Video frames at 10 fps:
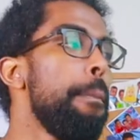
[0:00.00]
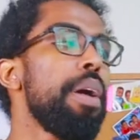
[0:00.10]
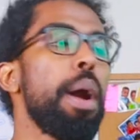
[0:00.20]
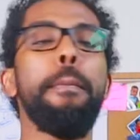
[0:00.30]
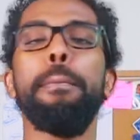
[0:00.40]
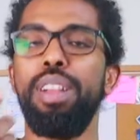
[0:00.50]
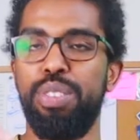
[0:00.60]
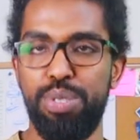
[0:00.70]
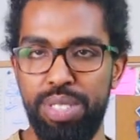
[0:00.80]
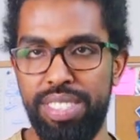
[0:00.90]
rumble
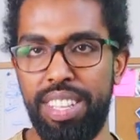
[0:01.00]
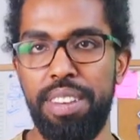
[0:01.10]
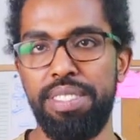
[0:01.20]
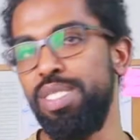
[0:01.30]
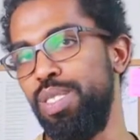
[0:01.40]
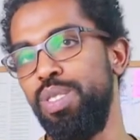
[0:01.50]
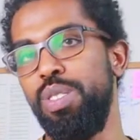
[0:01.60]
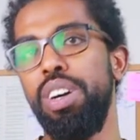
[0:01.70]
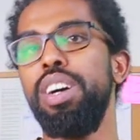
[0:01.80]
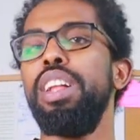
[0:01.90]
through stuff
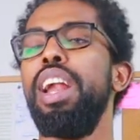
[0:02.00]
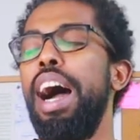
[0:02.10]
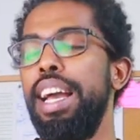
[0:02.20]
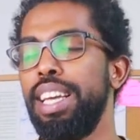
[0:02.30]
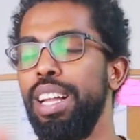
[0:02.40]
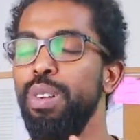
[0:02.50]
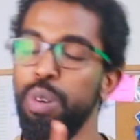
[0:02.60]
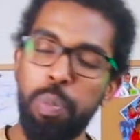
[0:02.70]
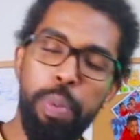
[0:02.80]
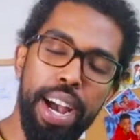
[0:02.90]
so I can
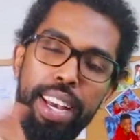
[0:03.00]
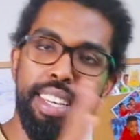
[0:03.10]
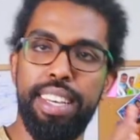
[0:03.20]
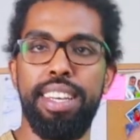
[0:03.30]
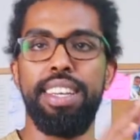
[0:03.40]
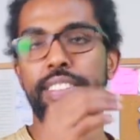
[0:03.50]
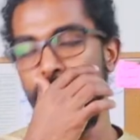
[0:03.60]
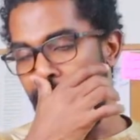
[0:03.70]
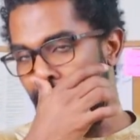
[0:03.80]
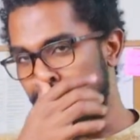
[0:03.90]
look back
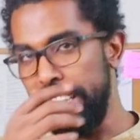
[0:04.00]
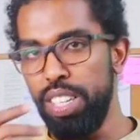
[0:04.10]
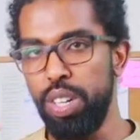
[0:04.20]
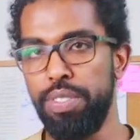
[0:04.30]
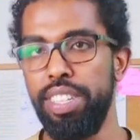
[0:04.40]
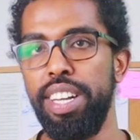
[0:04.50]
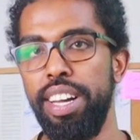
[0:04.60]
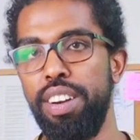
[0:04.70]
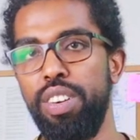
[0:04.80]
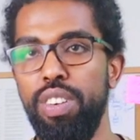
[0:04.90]
at the end of the
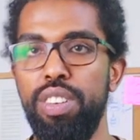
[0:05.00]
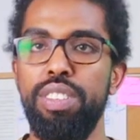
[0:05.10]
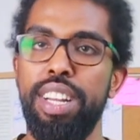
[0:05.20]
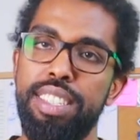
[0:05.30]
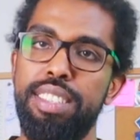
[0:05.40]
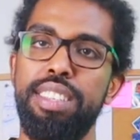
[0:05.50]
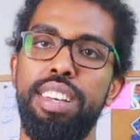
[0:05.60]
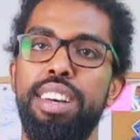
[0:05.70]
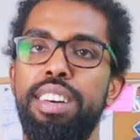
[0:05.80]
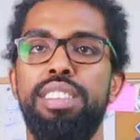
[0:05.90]
year or next
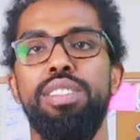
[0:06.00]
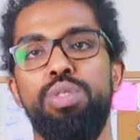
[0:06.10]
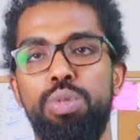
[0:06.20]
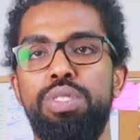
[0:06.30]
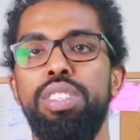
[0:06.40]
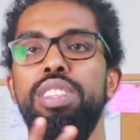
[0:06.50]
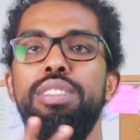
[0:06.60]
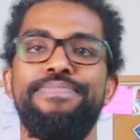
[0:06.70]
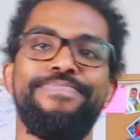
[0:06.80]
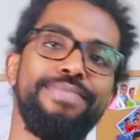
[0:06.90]
year to
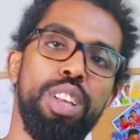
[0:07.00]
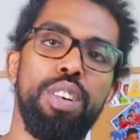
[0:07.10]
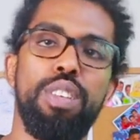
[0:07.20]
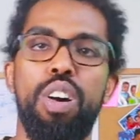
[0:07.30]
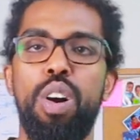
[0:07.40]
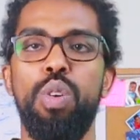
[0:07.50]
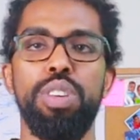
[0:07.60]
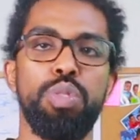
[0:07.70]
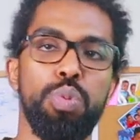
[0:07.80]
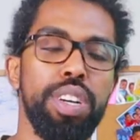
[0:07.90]
see how
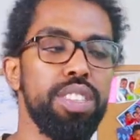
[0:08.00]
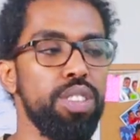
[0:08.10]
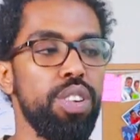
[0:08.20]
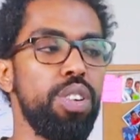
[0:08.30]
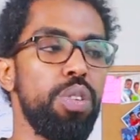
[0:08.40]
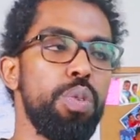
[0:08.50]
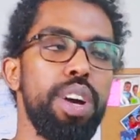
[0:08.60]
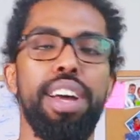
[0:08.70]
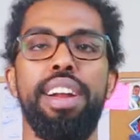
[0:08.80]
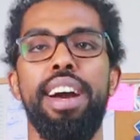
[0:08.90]
it went or
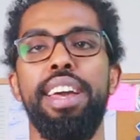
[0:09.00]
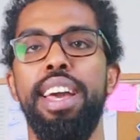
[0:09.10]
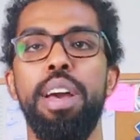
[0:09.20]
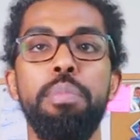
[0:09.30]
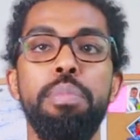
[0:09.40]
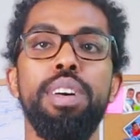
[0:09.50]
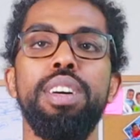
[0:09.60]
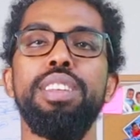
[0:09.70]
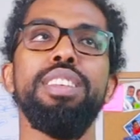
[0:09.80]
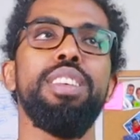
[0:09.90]
where I am,
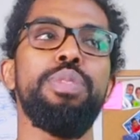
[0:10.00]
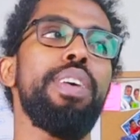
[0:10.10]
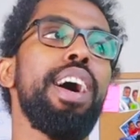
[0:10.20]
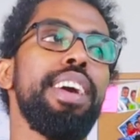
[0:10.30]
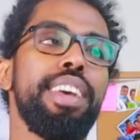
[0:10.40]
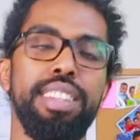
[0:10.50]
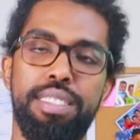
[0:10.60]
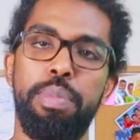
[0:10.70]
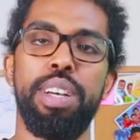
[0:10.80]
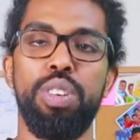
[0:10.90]
if I
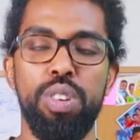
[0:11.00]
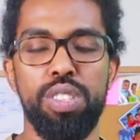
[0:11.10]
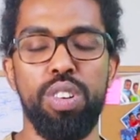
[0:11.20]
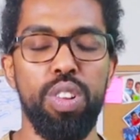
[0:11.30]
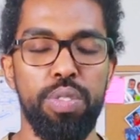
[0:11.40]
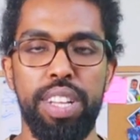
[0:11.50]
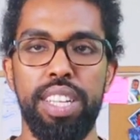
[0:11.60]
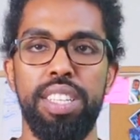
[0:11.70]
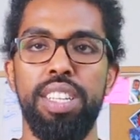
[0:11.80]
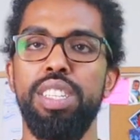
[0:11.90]
hit my goals, all of
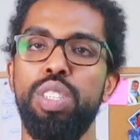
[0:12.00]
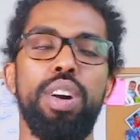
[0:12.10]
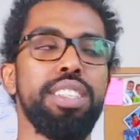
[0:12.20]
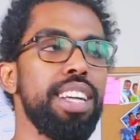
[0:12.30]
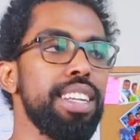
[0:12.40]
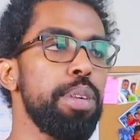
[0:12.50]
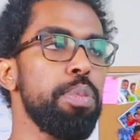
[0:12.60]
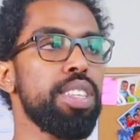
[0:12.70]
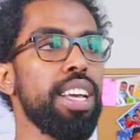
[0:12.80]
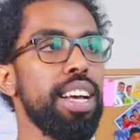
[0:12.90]
that. So I started a
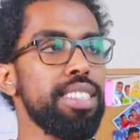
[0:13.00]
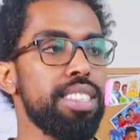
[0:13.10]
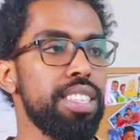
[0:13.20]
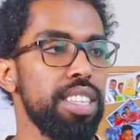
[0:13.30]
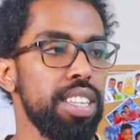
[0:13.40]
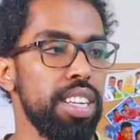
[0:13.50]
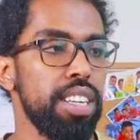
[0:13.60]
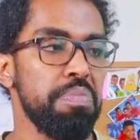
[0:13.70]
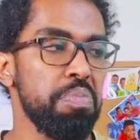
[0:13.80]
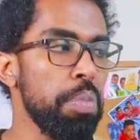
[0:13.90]

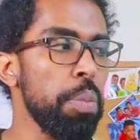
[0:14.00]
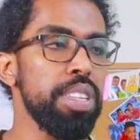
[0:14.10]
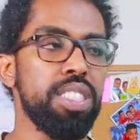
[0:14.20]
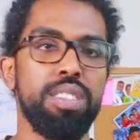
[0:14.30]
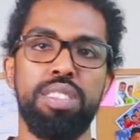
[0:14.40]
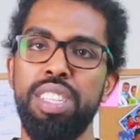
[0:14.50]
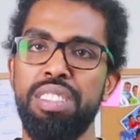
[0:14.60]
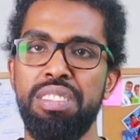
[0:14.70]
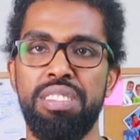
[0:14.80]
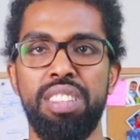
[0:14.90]
podcast, published
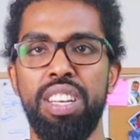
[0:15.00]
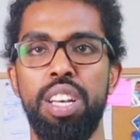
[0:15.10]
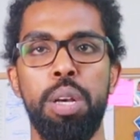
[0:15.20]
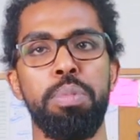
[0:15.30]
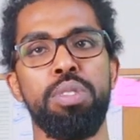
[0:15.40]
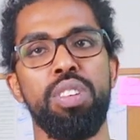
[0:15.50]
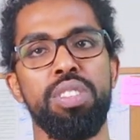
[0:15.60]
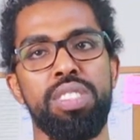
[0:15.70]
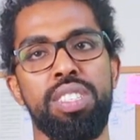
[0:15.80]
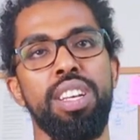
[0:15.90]
6
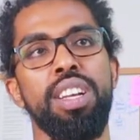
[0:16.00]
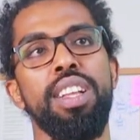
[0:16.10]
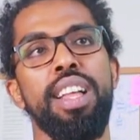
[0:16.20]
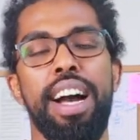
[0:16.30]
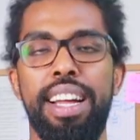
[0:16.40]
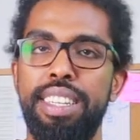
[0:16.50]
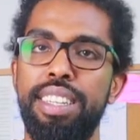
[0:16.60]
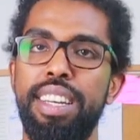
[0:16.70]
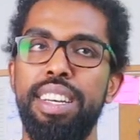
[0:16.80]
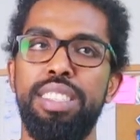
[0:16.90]
episodes
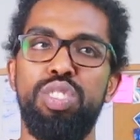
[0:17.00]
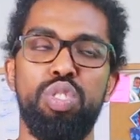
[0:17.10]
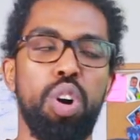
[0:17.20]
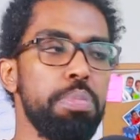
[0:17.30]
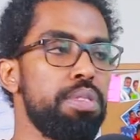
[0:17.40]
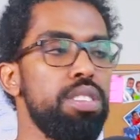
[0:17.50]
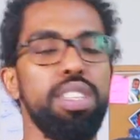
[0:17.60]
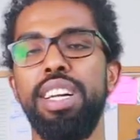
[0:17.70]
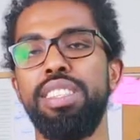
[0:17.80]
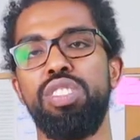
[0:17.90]
and stopped.
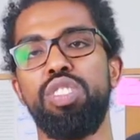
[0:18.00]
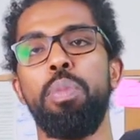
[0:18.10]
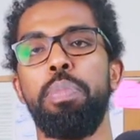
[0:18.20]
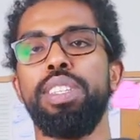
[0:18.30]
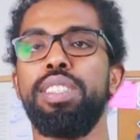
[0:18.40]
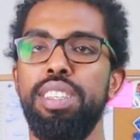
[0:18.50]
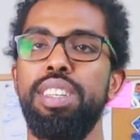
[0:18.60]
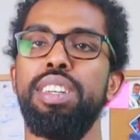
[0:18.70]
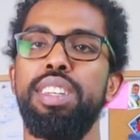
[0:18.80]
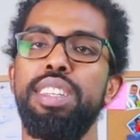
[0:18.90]
Didn't stop, but
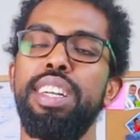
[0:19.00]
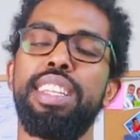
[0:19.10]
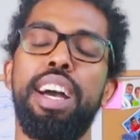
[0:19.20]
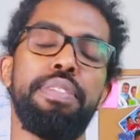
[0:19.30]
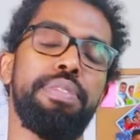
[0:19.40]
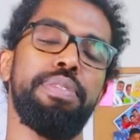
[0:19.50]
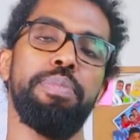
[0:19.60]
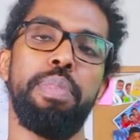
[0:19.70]
didn't have